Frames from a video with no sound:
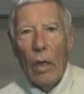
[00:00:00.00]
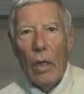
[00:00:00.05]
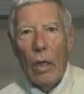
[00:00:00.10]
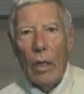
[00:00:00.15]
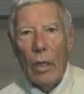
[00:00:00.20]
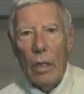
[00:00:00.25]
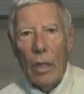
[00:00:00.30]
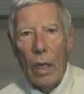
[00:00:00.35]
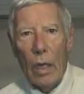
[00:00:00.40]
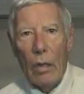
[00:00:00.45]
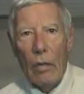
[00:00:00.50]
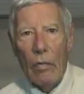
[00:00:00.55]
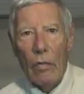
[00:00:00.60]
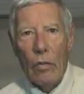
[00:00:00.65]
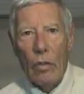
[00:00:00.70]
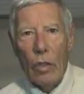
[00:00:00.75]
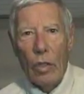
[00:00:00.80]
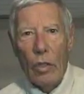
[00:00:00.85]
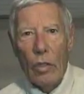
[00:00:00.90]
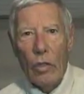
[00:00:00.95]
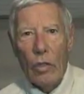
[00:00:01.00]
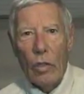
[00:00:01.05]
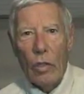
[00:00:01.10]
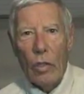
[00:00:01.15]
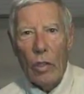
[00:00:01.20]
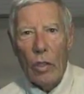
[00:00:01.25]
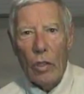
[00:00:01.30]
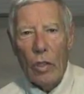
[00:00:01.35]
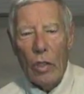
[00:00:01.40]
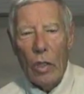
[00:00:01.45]
He gave
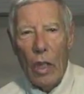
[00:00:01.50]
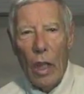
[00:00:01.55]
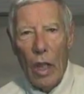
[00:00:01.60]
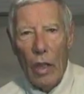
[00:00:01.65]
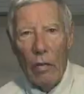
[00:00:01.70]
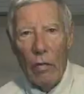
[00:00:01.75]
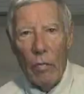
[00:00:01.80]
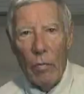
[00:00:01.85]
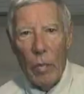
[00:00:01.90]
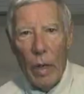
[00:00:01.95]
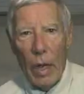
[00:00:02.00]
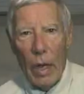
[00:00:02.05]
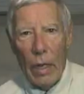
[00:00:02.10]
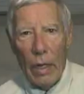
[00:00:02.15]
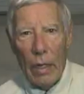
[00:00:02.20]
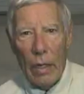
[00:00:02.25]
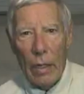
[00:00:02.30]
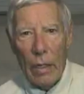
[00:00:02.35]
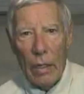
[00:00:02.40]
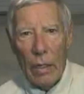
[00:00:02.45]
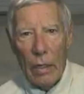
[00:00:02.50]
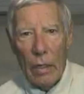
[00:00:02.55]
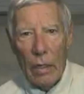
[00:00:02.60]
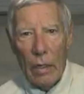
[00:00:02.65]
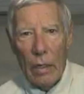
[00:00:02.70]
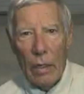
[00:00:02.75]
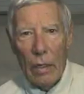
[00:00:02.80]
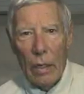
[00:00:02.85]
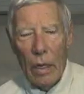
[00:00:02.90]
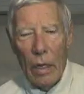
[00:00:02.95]
Jesus his life back
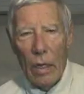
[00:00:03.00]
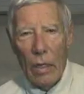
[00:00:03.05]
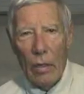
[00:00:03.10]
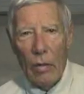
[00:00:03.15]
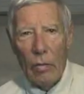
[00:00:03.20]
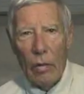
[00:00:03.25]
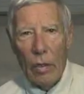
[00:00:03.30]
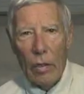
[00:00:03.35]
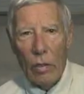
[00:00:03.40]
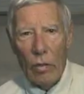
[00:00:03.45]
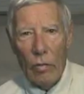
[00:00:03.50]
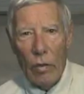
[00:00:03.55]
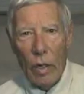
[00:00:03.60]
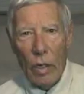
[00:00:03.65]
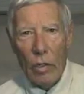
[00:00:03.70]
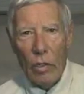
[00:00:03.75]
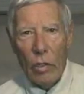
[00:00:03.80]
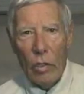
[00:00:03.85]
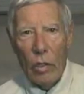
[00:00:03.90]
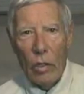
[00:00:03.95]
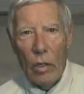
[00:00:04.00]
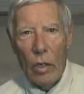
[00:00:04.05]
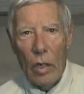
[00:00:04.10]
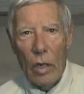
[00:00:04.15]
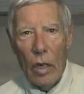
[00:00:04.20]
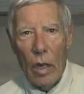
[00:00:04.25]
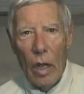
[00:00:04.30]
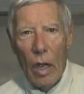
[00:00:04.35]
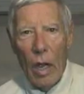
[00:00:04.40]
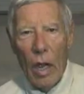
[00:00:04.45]
in the resurrection.
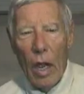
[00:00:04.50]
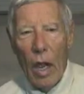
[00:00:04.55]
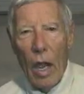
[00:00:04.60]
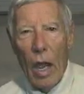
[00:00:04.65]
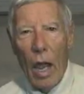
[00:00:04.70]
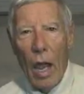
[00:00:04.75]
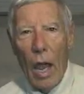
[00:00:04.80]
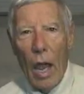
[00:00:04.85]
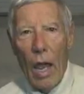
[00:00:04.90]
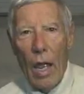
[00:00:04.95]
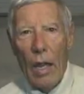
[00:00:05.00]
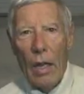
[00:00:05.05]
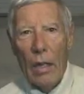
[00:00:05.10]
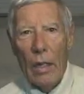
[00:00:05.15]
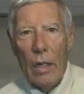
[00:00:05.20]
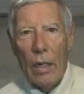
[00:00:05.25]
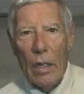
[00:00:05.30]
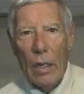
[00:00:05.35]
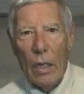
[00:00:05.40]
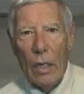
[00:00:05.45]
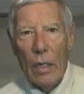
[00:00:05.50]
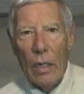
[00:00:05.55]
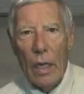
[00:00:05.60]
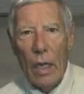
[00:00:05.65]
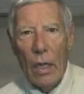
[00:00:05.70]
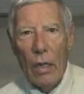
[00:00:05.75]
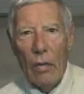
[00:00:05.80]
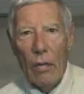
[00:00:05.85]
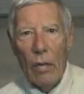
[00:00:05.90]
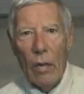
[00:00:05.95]
And he
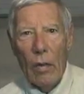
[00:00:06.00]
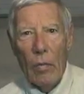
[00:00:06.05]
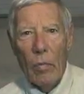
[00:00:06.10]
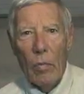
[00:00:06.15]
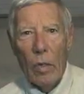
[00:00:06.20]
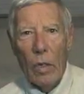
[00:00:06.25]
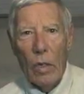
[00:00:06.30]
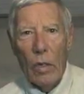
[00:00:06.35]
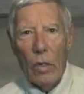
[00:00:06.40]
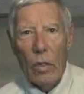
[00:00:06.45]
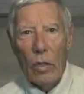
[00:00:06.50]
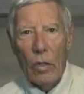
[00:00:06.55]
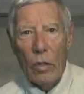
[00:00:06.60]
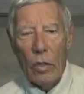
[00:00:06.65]
gave him